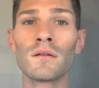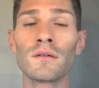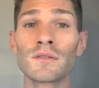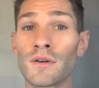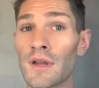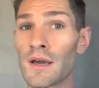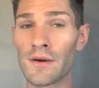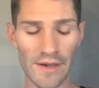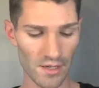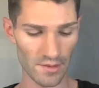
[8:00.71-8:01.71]
So
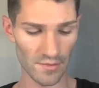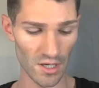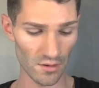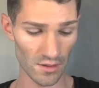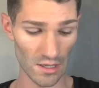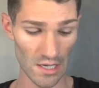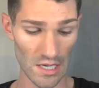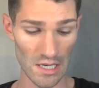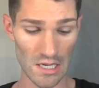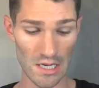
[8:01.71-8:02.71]
now I am going
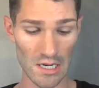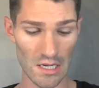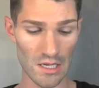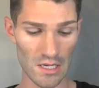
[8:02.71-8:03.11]
in